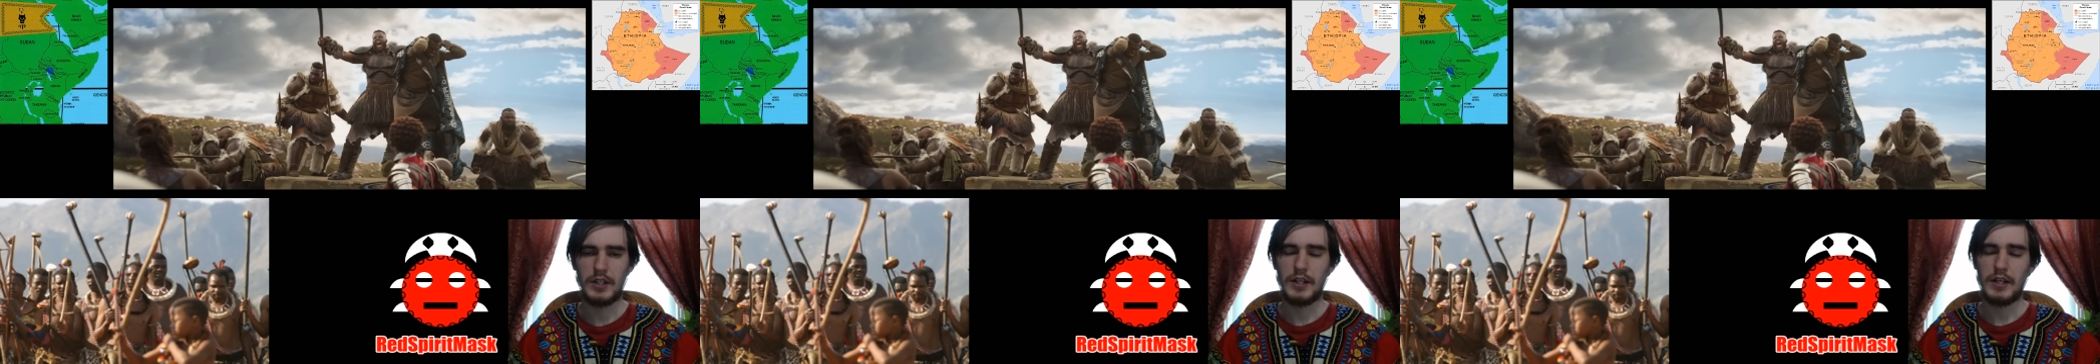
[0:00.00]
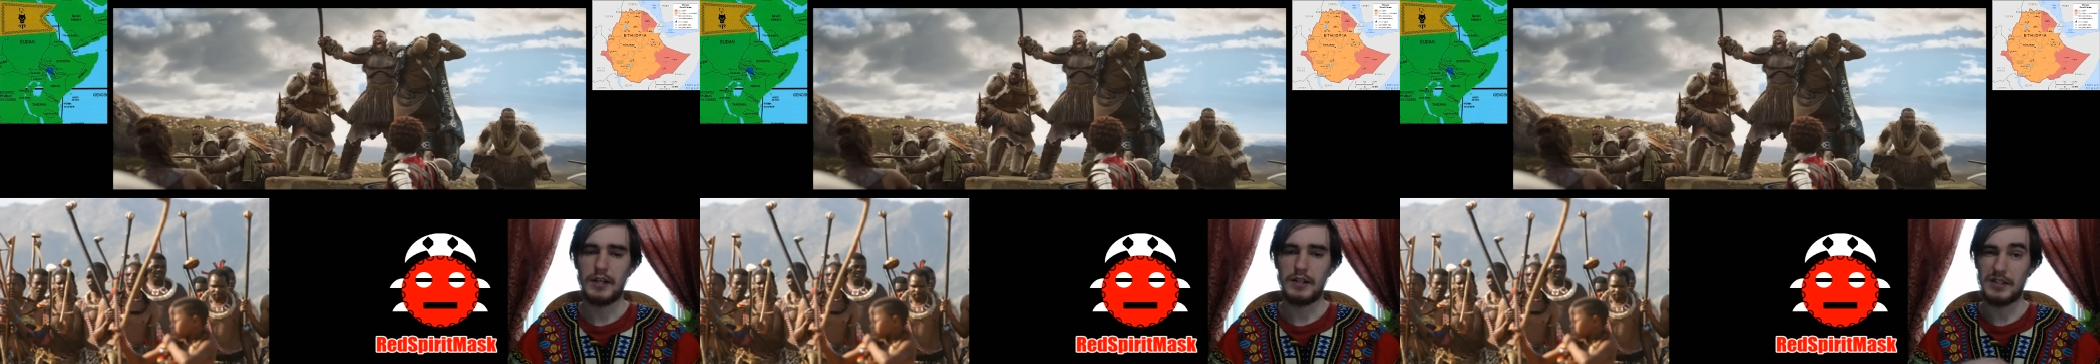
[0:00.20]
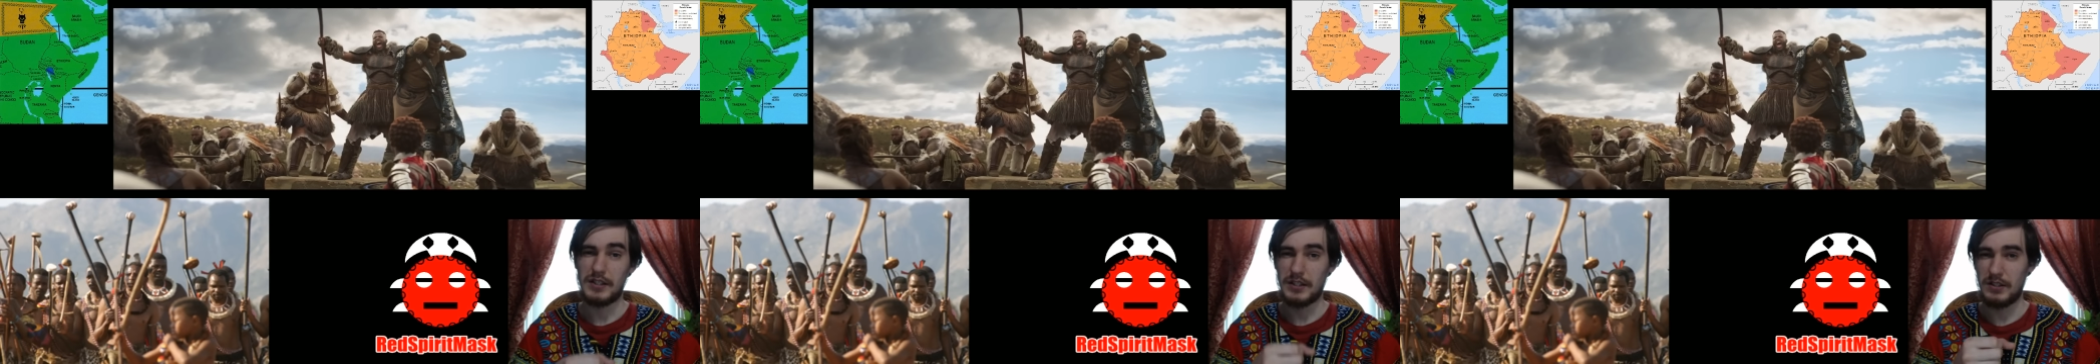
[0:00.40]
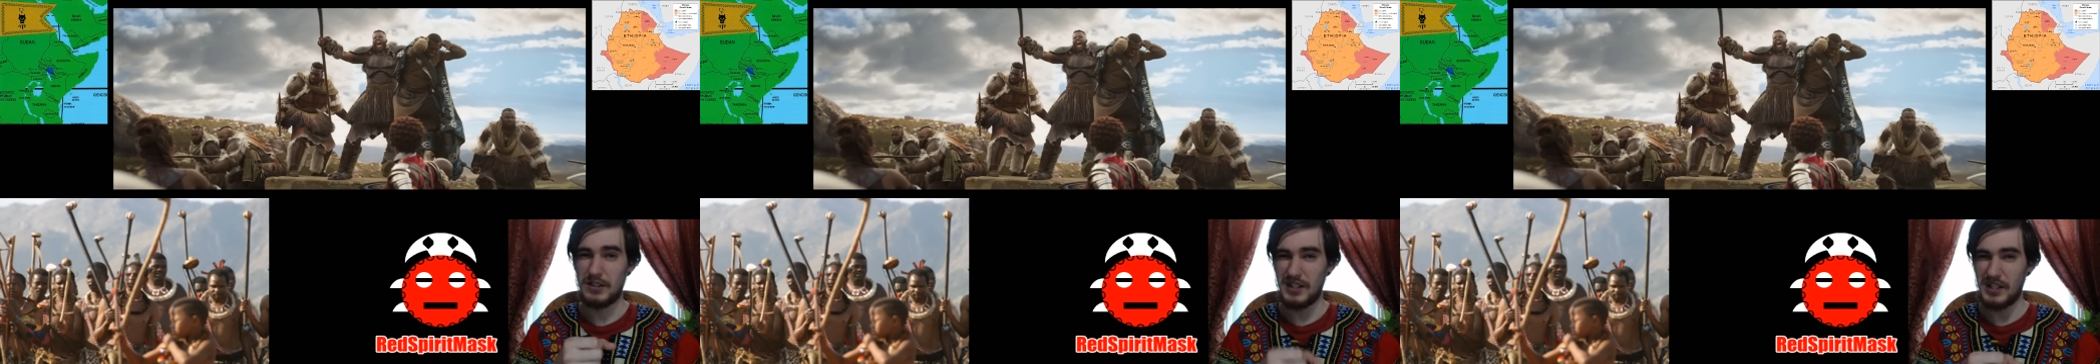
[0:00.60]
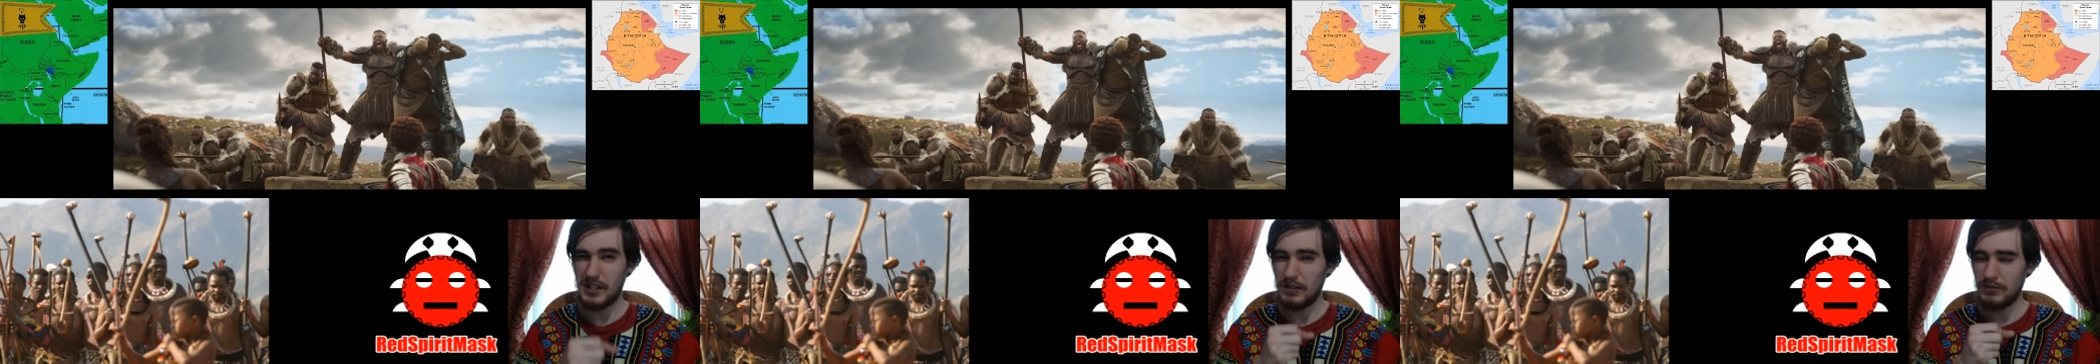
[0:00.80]
and they could
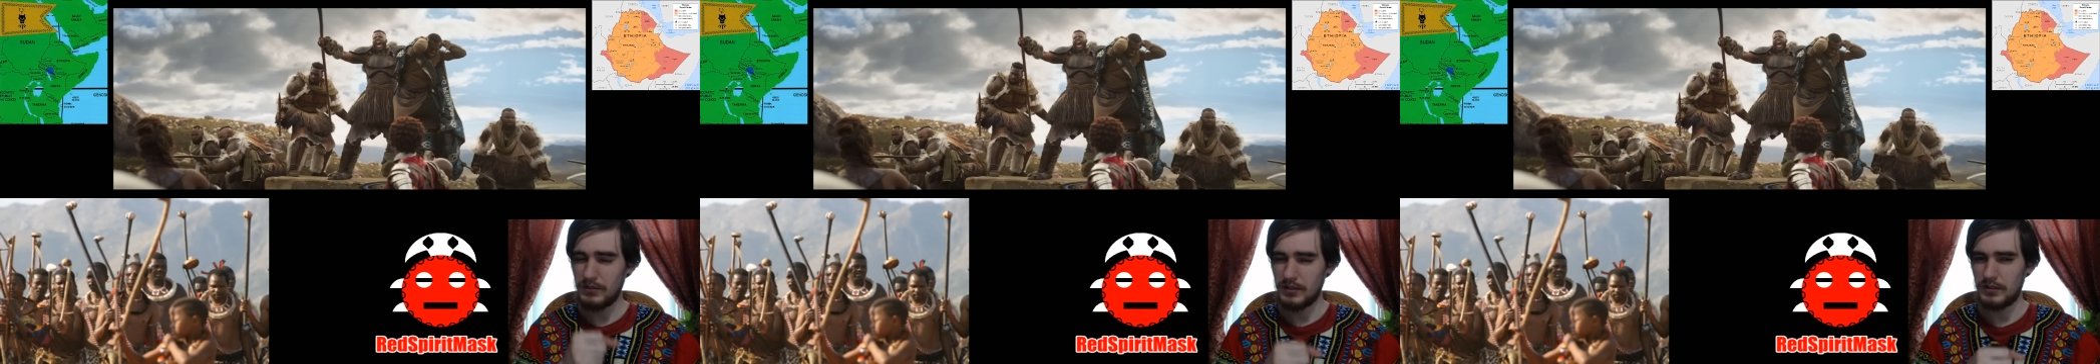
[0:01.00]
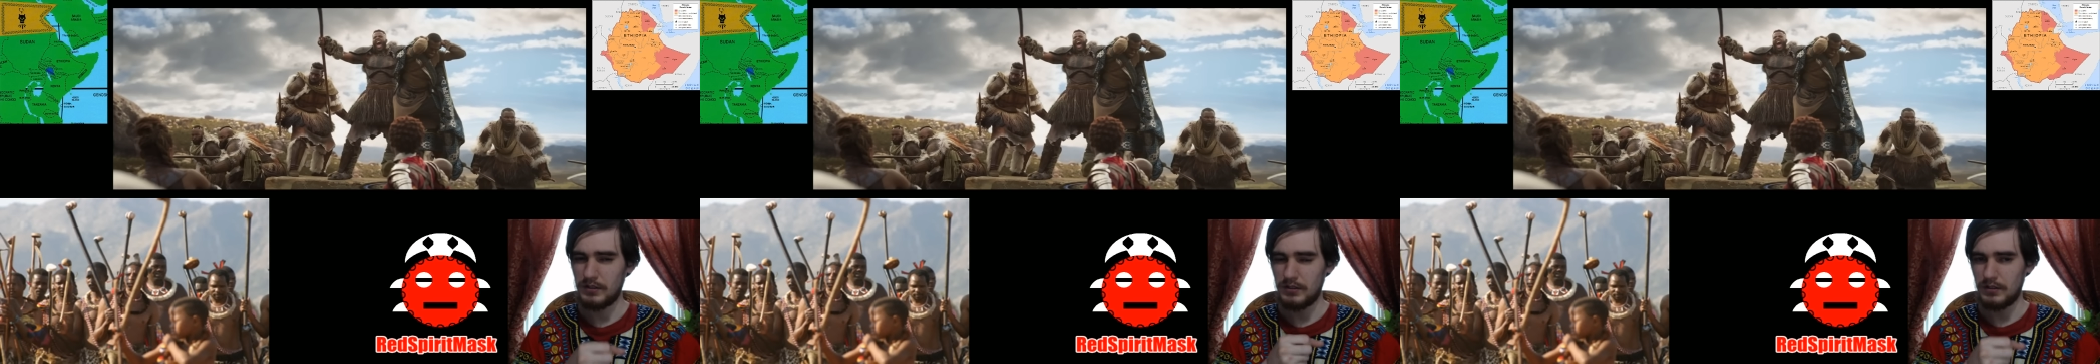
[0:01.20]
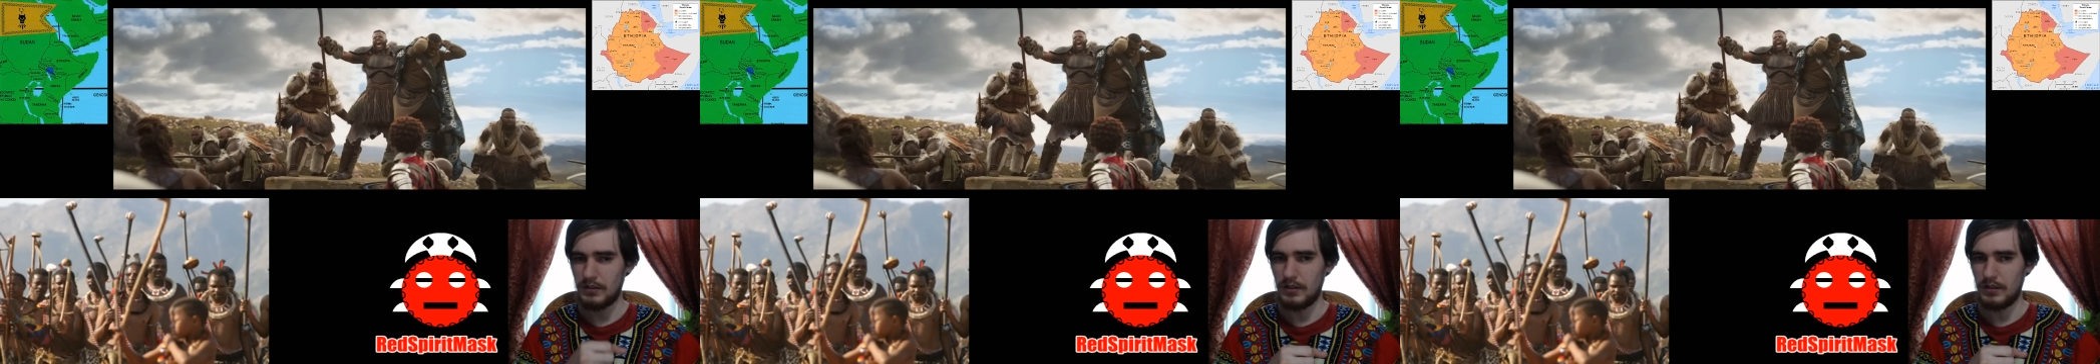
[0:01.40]
even